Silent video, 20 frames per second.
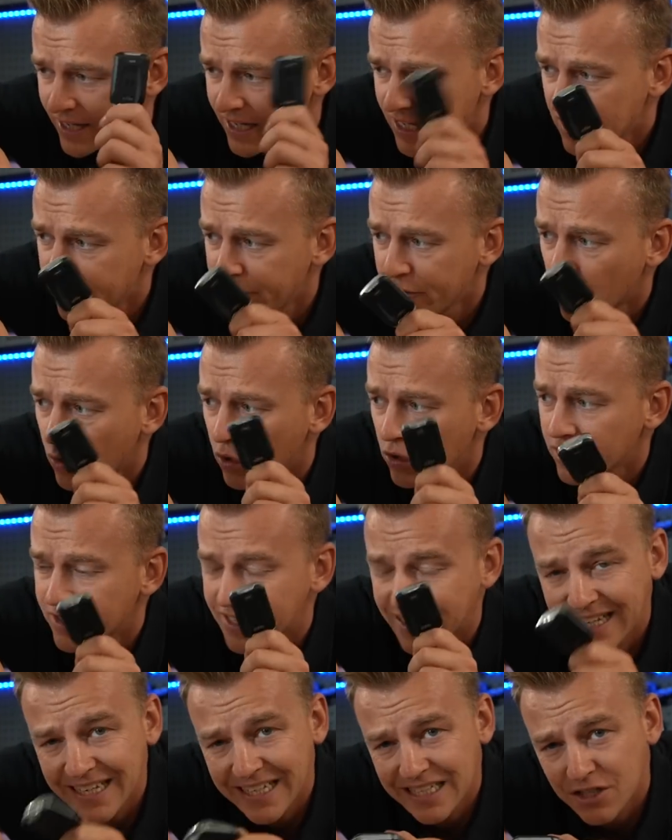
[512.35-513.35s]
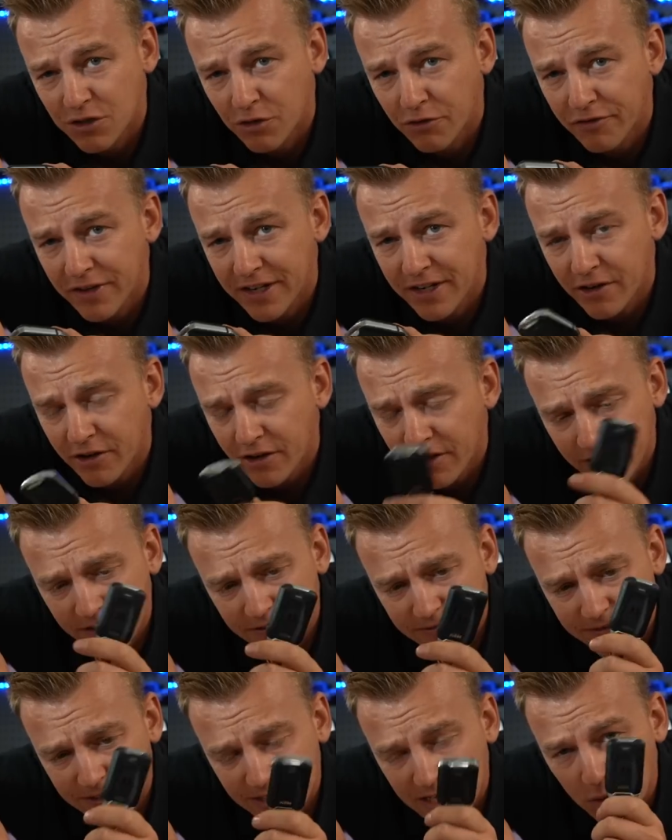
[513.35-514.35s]
if you hold it against your fender,
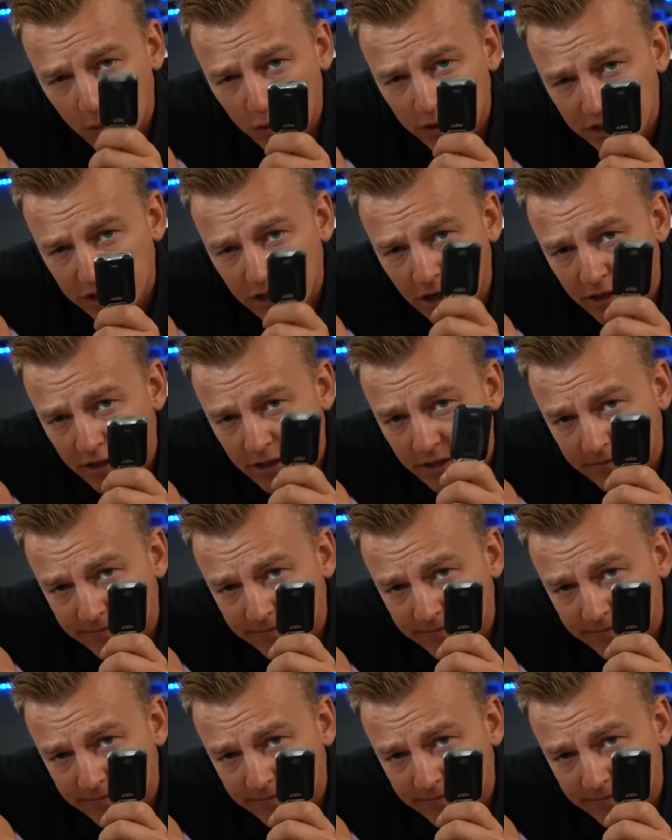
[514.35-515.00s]
it will start?